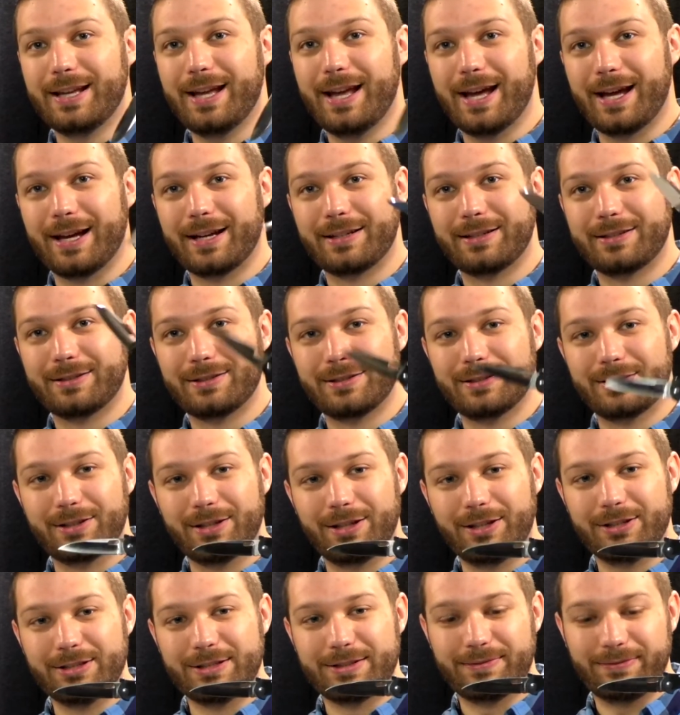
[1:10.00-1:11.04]
Yeah,
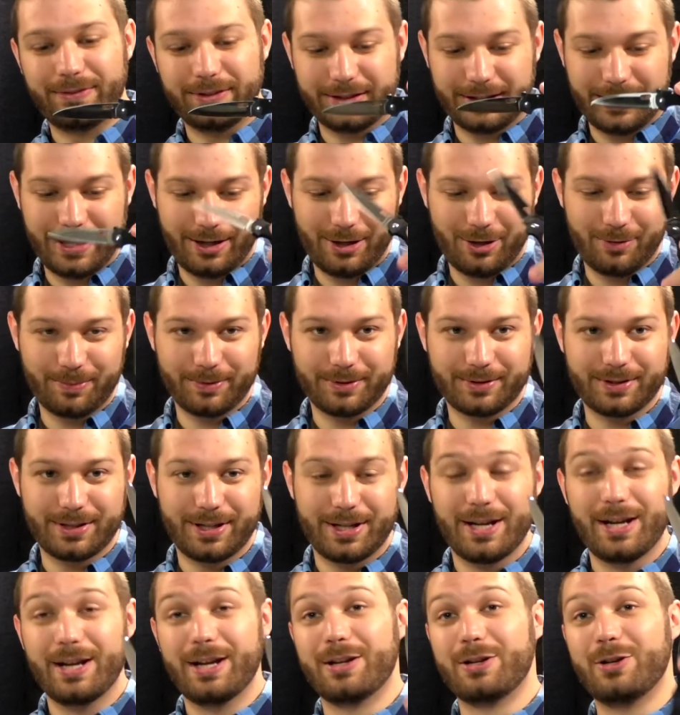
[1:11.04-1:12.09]
you just flick that open.
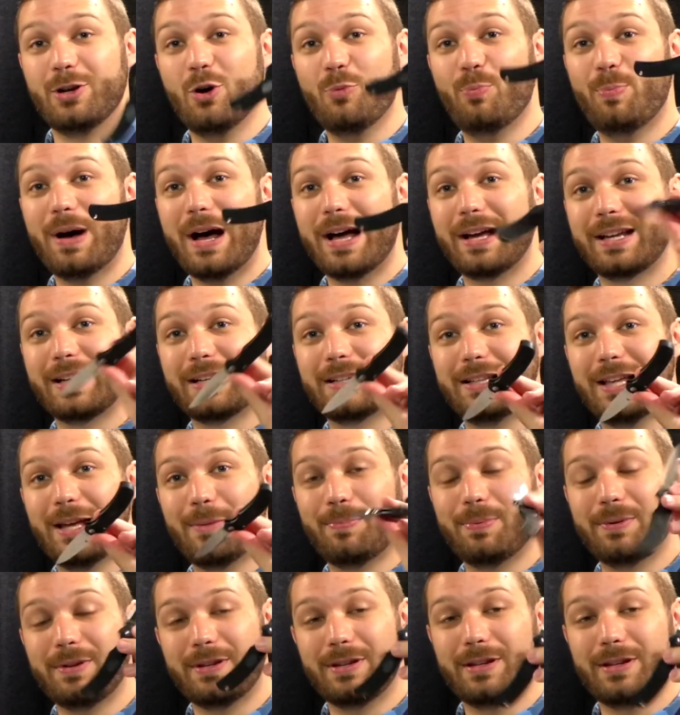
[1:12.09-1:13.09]
No pocket clip.